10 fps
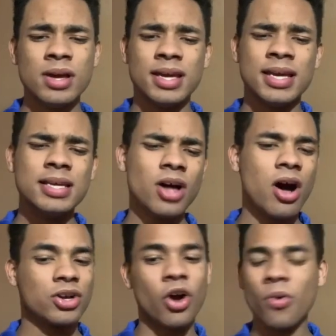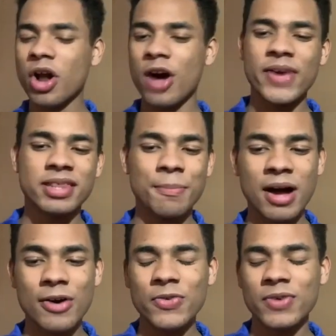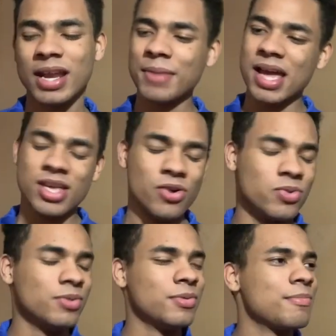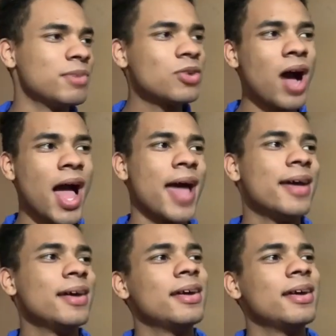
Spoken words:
he's all going off at the mouth, and I'm like, yo, be quiet.